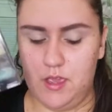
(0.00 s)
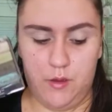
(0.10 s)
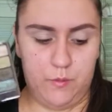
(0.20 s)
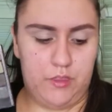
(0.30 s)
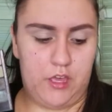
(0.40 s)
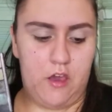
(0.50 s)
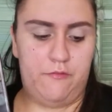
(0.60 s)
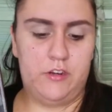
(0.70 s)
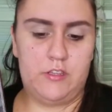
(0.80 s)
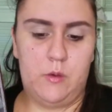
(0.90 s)
with the
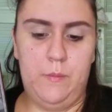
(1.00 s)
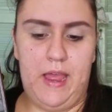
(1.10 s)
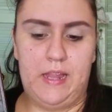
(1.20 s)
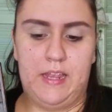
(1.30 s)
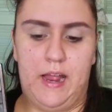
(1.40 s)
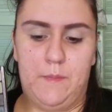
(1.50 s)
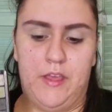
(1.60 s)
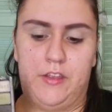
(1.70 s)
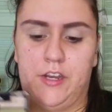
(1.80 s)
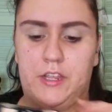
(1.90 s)
Comfort Zone palette. I'm
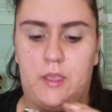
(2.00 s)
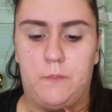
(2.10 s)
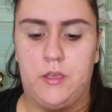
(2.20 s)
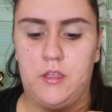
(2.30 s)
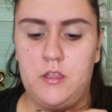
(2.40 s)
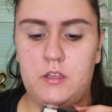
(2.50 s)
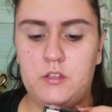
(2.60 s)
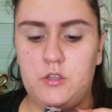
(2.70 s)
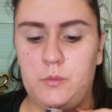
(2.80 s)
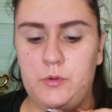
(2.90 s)
either gonna keep it
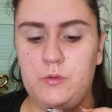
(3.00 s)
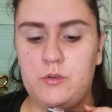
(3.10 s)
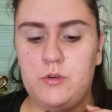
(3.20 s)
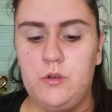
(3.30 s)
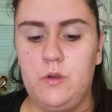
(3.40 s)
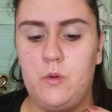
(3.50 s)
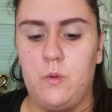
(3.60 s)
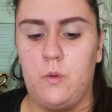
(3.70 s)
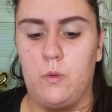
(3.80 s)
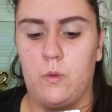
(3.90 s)
super neutral,
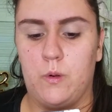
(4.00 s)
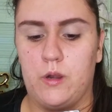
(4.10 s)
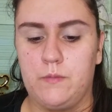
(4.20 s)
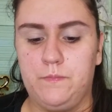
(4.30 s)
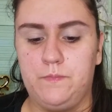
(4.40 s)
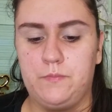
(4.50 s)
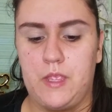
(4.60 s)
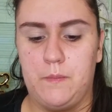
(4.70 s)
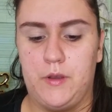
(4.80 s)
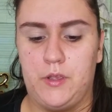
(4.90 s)
or
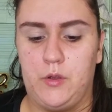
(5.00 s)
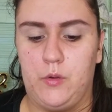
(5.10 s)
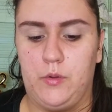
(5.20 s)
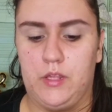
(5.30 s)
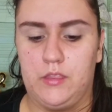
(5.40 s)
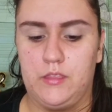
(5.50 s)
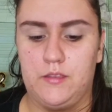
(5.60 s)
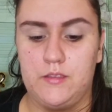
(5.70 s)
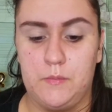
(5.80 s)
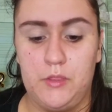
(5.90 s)
I'm gonna go with
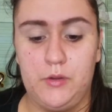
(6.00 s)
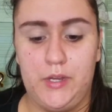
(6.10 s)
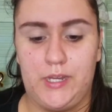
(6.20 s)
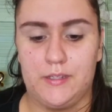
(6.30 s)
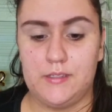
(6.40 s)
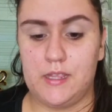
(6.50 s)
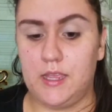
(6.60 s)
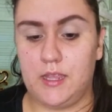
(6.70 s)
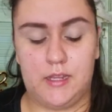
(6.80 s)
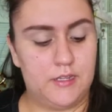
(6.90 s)
some of the greens,
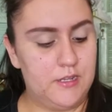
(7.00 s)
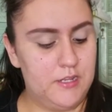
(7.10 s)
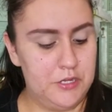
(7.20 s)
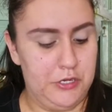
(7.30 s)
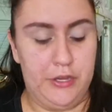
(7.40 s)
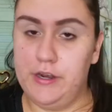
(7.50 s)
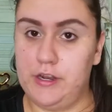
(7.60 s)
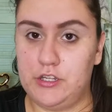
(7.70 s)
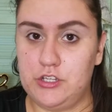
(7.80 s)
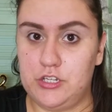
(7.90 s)
and
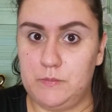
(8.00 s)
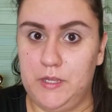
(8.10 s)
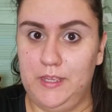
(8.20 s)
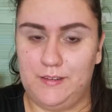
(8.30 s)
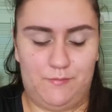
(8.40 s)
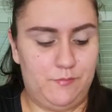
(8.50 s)
let's just begin.